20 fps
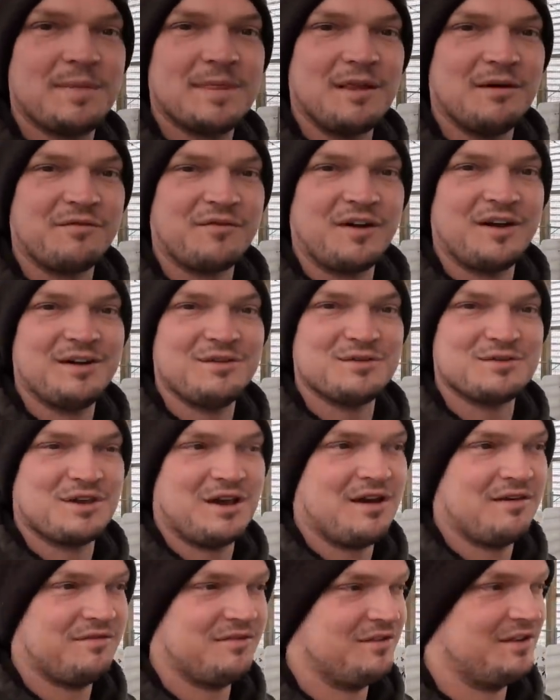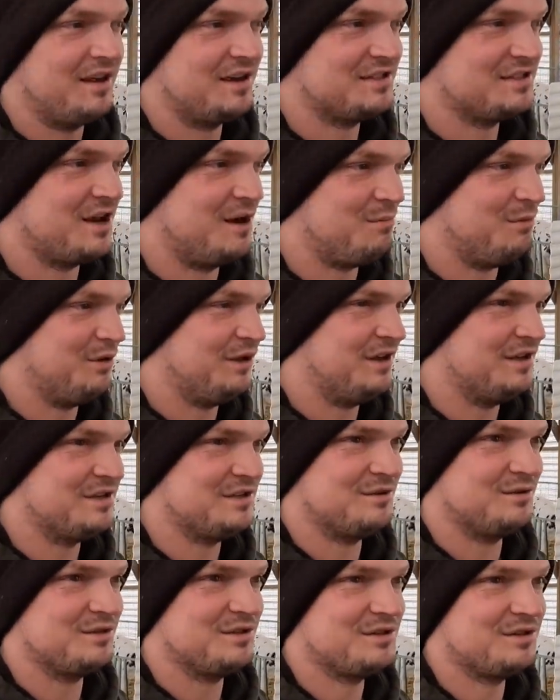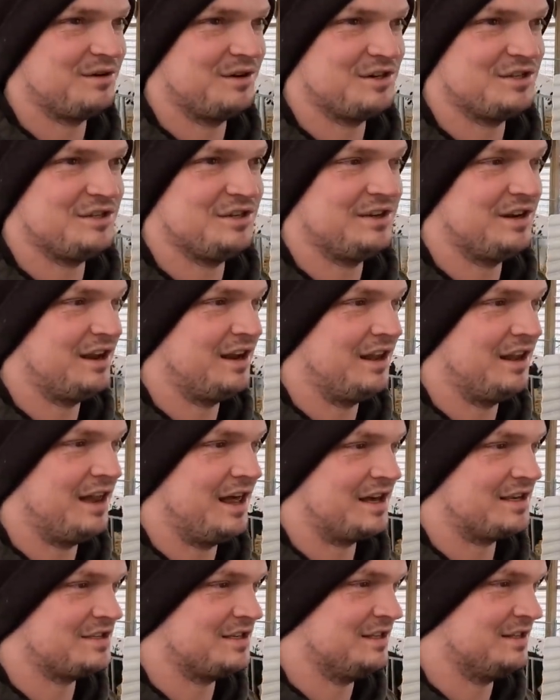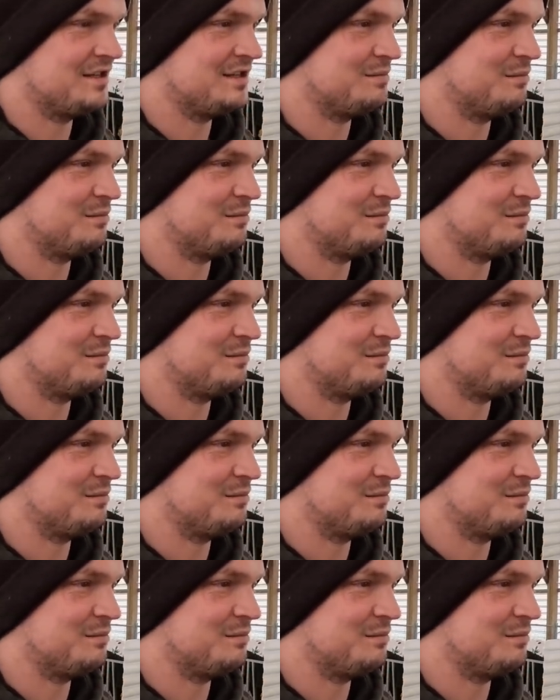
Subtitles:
Alfredo's off the next couple days, so it's Christian and Alexi